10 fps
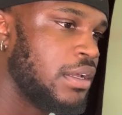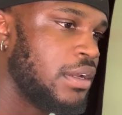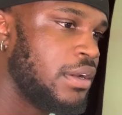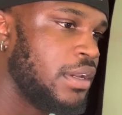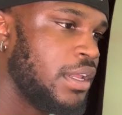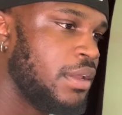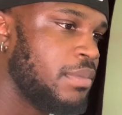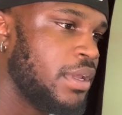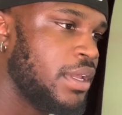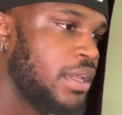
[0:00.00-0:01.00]
Her name
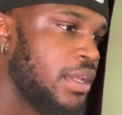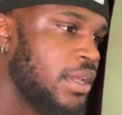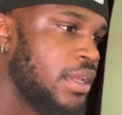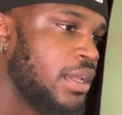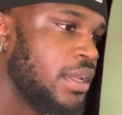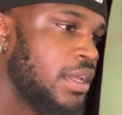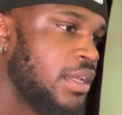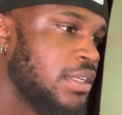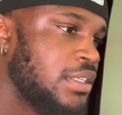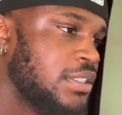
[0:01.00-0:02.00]

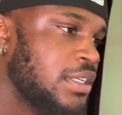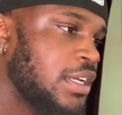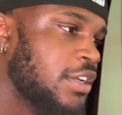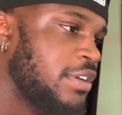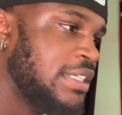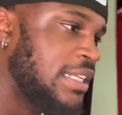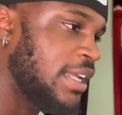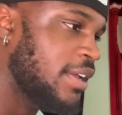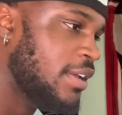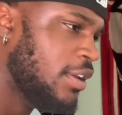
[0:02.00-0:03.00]
is
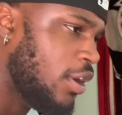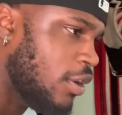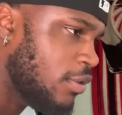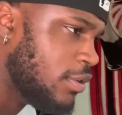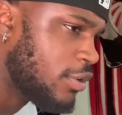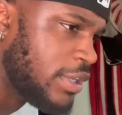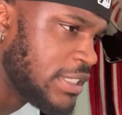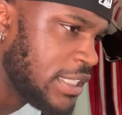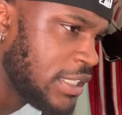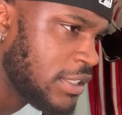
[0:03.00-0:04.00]
Christy. No,
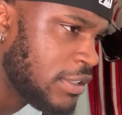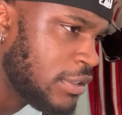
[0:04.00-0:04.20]
Kristen.